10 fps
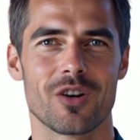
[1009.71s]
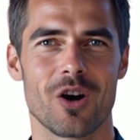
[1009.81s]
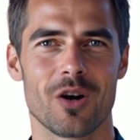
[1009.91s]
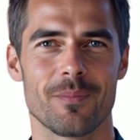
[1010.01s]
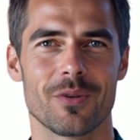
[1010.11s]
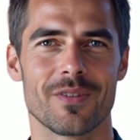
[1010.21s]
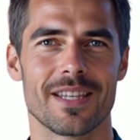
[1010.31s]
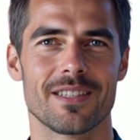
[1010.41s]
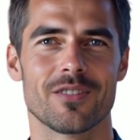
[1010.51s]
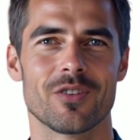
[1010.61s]

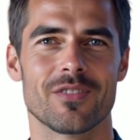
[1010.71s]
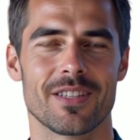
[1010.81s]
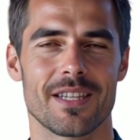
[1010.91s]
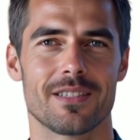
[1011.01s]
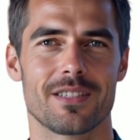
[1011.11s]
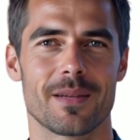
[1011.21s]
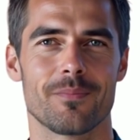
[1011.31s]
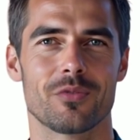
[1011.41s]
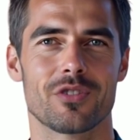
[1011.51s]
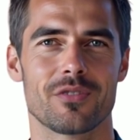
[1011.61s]
operated on the
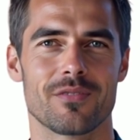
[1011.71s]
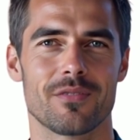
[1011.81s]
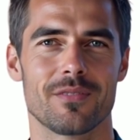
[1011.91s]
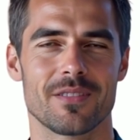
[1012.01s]
assumption